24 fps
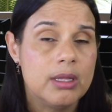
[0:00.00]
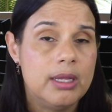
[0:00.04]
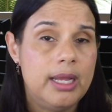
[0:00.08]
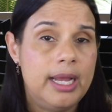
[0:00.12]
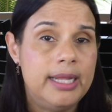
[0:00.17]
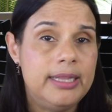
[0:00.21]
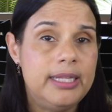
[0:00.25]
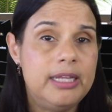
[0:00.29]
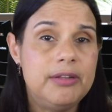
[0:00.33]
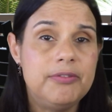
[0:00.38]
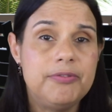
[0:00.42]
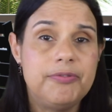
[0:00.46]

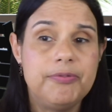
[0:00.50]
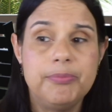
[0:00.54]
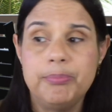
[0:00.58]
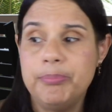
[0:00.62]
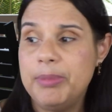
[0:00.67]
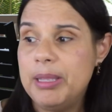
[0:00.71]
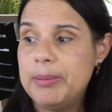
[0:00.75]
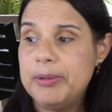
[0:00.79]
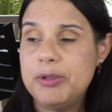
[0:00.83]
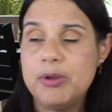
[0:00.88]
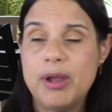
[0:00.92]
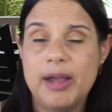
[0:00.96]
And then
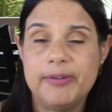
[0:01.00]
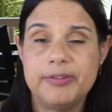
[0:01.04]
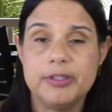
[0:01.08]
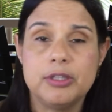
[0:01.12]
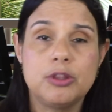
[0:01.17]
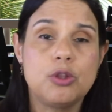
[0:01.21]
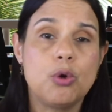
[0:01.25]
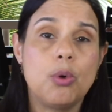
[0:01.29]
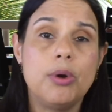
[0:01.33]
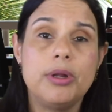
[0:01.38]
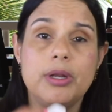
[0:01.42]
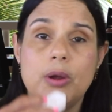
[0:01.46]
maybe you have to
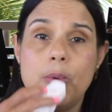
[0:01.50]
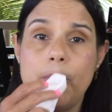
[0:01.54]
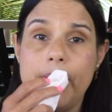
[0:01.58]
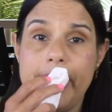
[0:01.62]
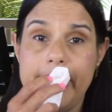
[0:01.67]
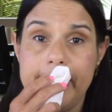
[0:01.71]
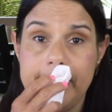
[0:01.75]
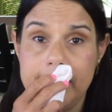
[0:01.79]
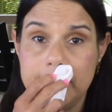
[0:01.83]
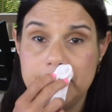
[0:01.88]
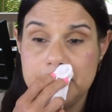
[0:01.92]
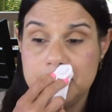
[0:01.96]
throw it
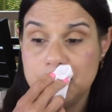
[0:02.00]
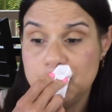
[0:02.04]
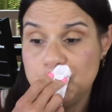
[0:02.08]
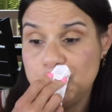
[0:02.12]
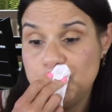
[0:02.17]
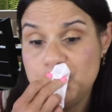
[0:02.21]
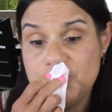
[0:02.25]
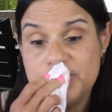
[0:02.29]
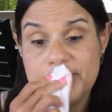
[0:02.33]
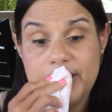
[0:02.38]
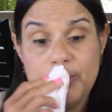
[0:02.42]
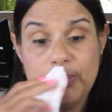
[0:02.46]
away.
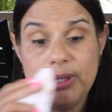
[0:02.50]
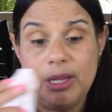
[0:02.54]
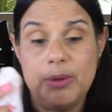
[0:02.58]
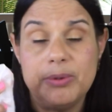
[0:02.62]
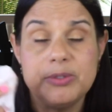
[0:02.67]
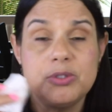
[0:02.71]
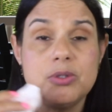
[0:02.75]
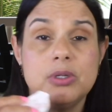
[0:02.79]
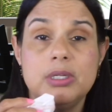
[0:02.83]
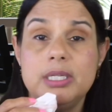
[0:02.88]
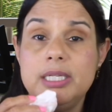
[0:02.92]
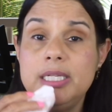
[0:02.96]
Okay, well, I
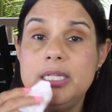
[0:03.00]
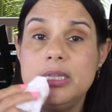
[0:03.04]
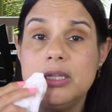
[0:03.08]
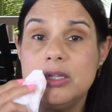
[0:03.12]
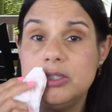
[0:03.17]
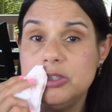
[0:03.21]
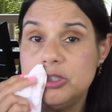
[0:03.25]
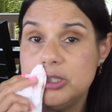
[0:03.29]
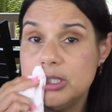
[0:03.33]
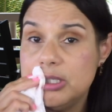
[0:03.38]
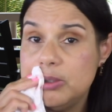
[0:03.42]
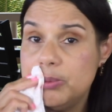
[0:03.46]
was going to eat
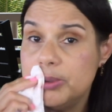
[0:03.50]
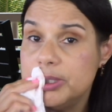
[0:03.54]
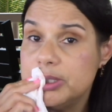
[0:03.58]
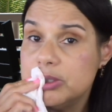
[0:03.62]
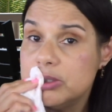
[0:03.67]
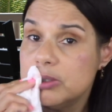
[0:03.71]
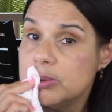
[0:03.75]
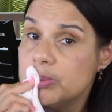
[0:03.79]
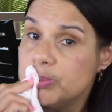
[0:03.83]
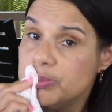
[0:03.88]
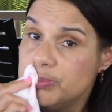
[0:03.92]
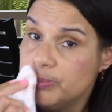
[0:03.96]
lunch anyways.